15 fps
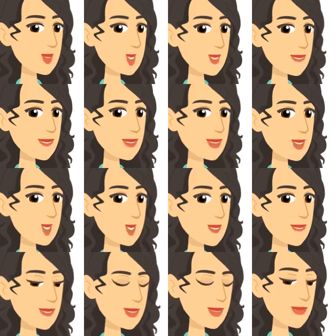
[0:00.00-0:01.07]
your time.
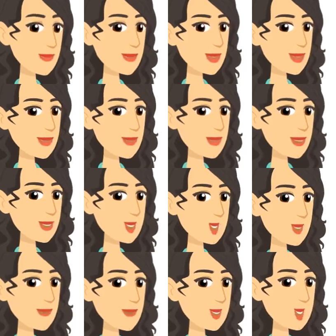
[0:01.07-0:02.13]
Let's meet in the
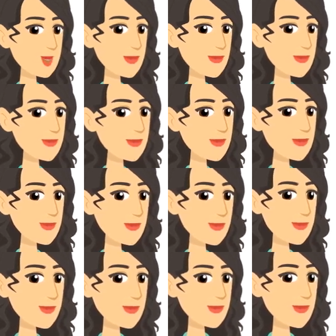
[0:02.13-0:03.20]
next video.
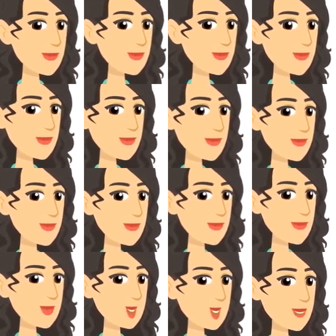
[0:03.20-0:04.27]
Love you all.
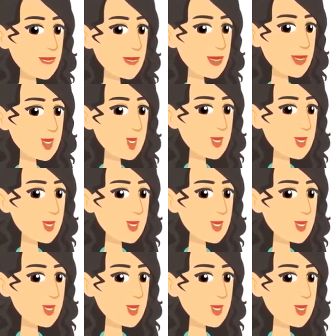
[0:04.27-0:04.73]
Bye.